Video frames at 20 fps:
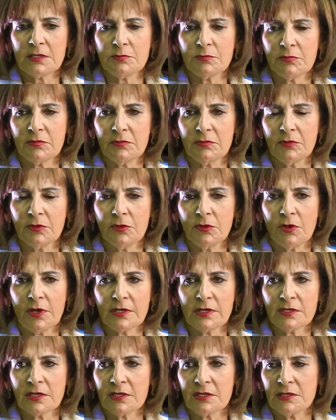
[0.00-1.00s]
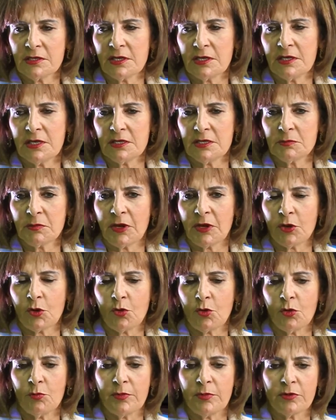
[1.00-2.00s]
He's, you know, as I said, he's my
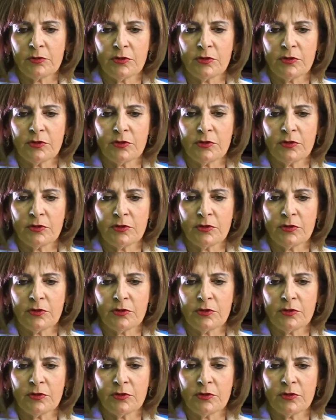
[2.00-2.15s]
role